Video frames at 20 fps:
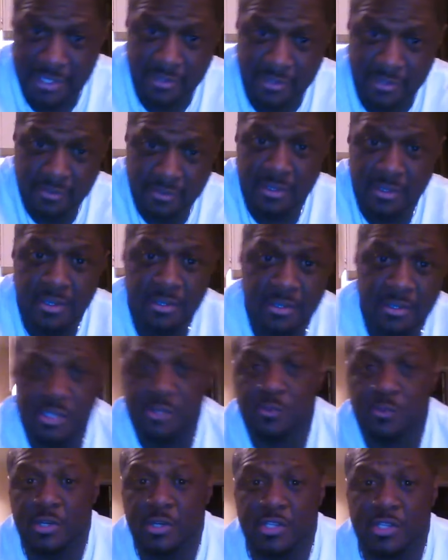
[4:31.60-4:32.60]
Just won his
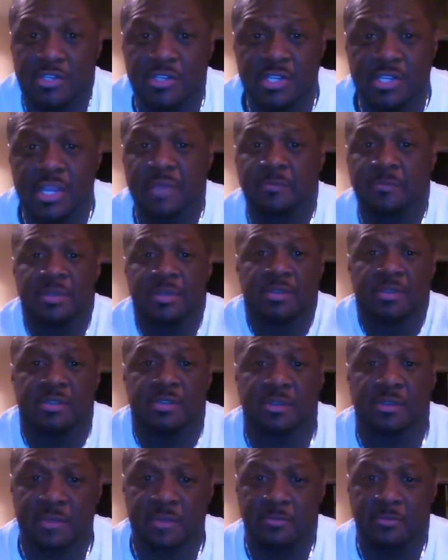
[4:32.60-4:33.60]
championship, my
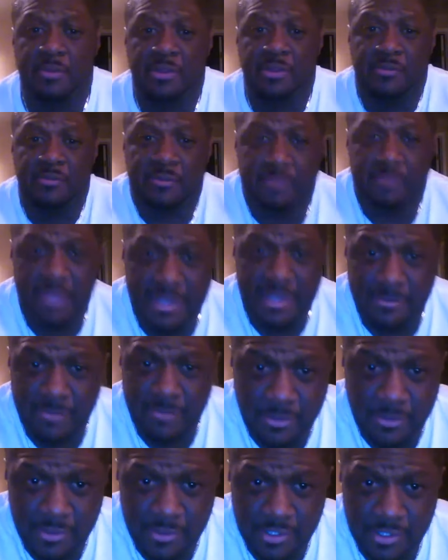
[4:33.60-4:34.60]
brother from
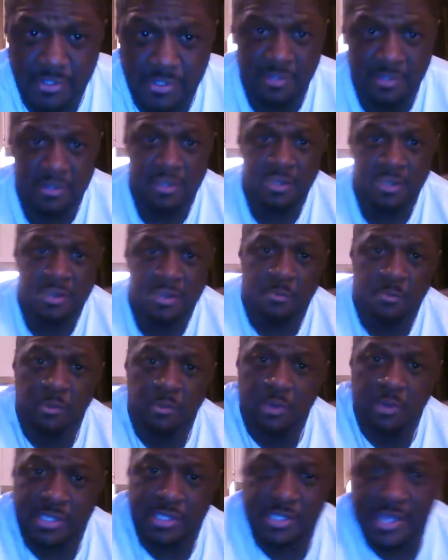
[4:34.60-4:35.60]
Liberia, Muay
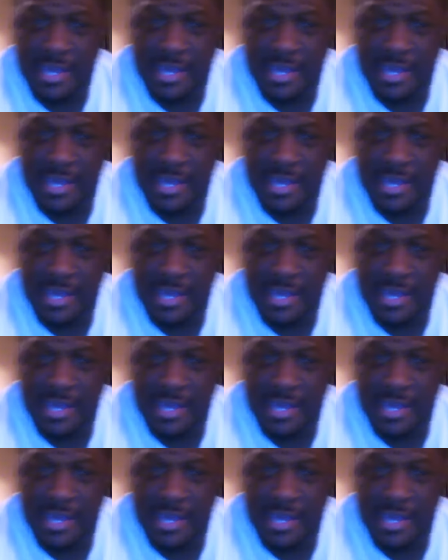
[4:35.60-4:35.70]
Thai